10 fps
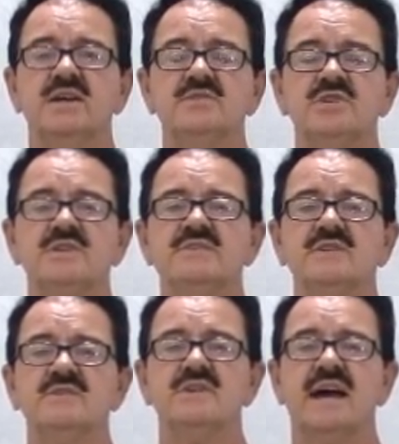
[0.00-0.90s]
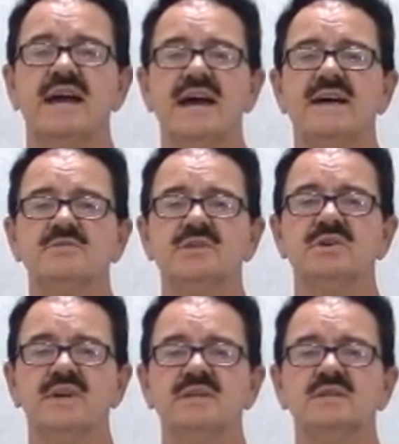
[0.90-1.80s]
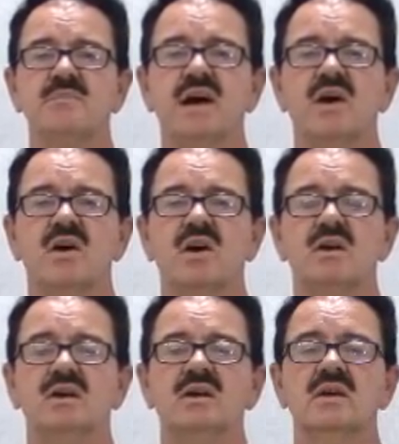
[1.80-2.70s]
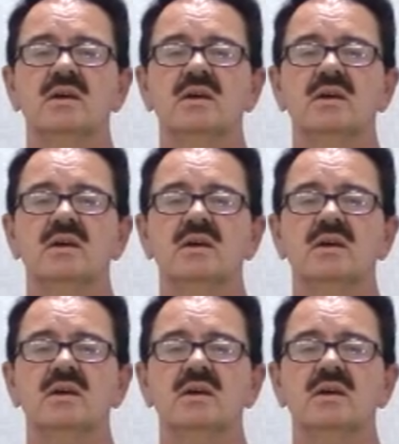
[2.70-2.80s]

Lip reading: Jesus, I ask you into my heart